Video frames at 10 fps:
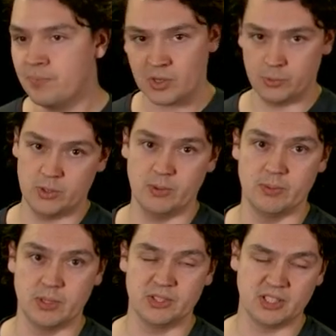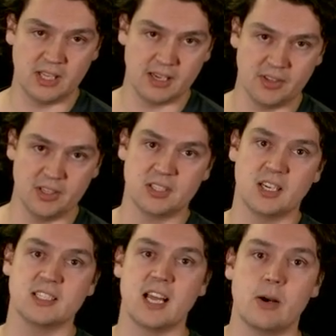which we will still have to
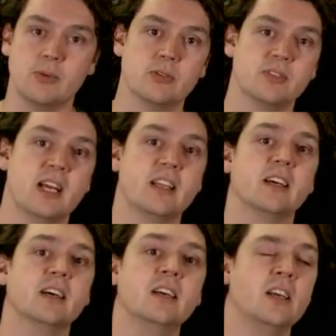discuss how we're doing that here,